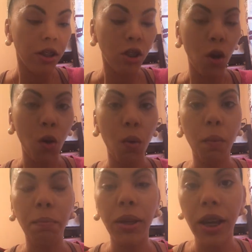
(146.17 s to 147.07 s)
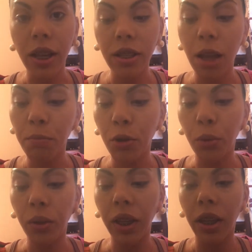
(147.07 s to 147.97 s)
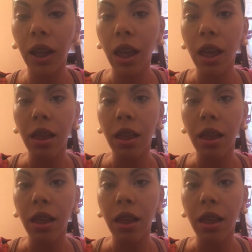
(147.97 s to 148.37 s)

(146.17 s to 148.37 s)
So because I'm doing